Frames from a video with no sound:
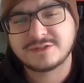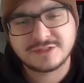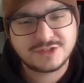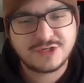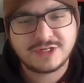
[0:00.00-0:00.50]

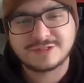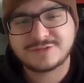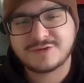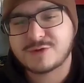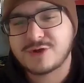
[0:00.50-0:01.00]

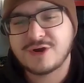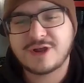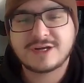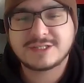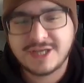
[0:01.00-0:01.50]
instructors from
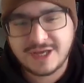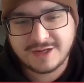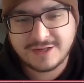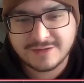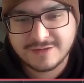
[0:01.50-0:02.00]
Recording Arts
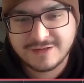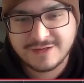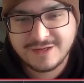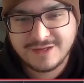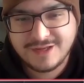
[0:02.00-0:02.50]
Canada.
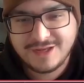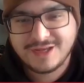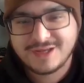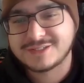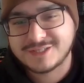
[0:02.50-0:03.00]

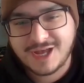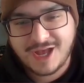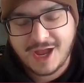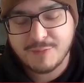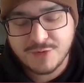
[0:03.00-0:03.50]
Because
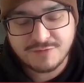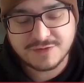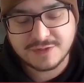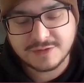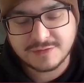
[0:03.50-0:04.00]
I
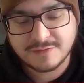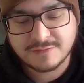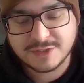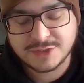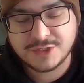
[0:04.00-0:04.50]
moved to
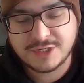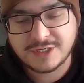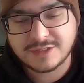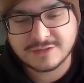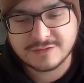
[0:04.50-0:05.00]

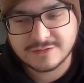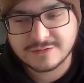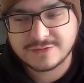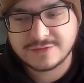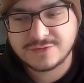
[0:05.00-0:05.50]
Montreal in
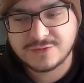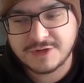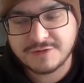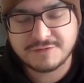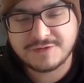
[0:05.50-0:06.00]

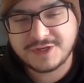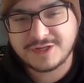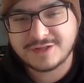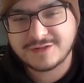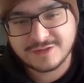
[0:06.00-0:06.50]

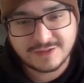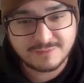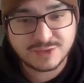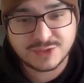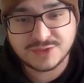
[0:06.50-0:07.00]
2015
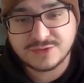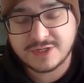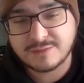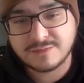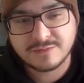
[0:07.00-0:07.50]
to
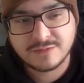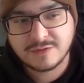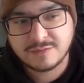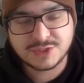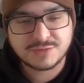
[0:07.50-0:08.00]
pursue
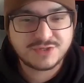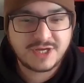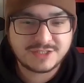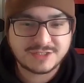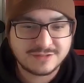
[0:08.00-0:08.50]
music
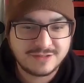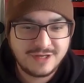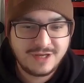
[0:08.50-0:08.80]
production.